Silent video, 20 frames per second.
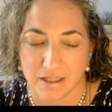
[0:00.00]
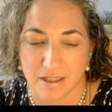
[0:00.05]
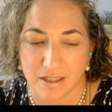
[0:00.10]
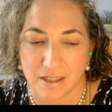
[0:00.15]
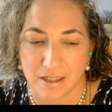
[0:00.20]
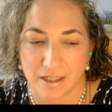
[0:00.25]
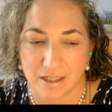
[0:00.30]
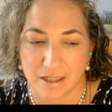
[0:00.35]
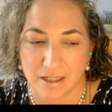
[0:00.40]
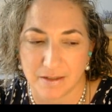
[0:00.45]

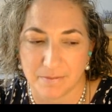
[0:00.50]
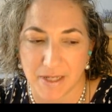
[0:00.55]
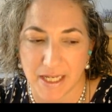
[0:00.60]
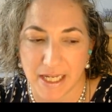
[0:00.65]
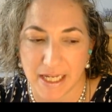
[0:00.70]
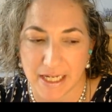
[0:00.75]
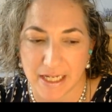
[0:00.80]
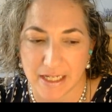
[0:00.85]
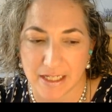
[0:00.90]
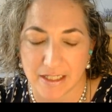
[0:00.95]

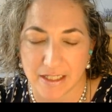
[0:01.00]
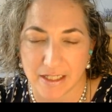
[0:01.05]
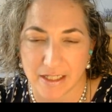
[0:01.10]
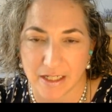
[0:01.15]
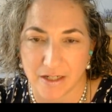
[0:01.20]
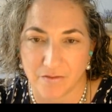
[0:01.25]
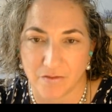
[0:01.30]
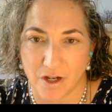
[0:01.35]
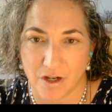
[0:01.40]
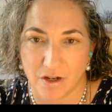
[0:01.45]
and
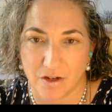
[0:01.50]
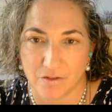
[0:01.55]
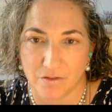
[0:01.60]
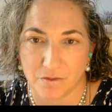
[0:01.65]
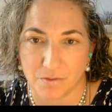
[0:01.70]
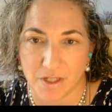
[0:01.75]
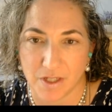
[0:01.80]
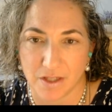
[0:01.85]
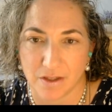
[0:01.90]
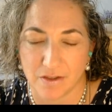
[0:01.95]

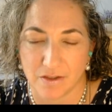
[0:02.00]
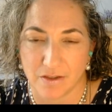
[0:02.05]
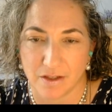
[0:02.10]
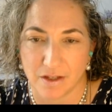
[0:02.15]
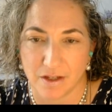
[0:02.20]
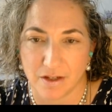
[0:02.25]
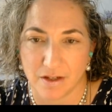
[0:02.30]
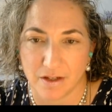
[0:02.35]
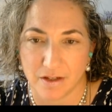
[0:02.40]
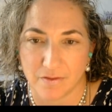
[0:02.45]
involved with
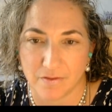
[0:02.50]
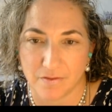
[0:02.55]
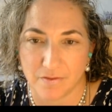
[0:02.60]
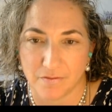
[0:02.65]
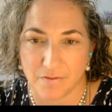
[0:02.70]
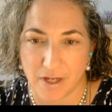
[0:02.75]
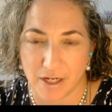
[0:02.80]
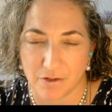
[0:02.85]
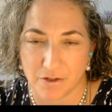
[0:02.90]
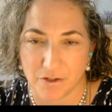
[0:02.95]
a
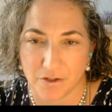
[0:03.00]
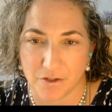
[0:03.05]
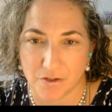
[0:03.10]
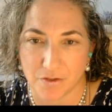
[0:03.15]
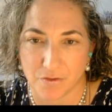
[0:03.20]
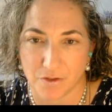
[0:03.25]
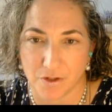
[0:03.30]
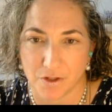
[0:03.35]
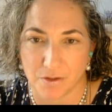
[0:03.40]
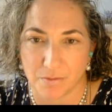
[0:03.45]
veterans
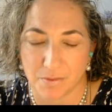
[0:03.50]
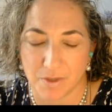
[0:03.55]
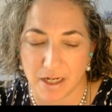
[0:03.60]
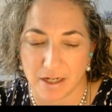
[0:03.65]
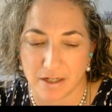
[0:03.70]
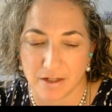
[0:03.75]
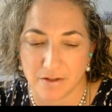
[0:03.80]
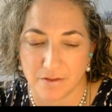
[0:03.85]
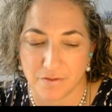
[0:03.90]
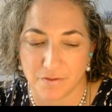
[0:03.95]
group
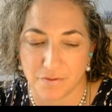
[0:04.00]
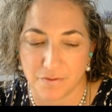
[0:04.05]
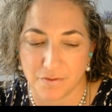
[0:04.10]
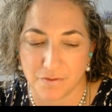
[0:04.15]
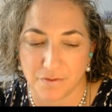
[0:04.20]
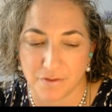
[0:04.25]
kind of